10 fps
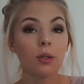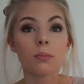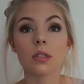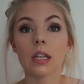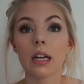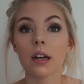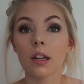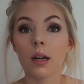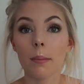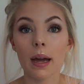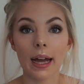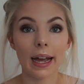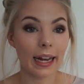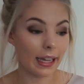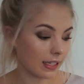Oops, I got it on my
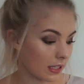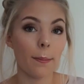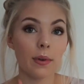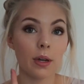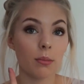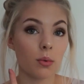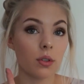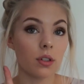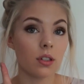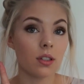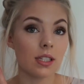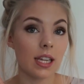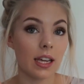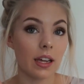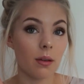eyelid. Number one
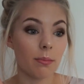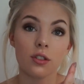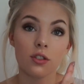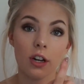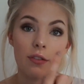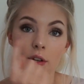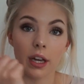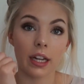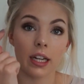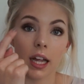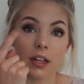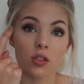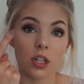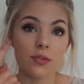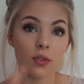tip, if you get it like
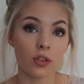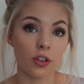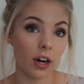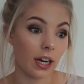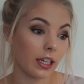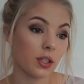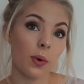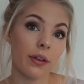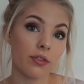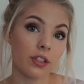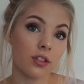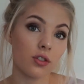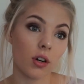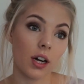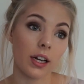transfer on your eyelids, wait for it to
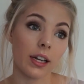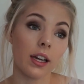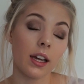dry,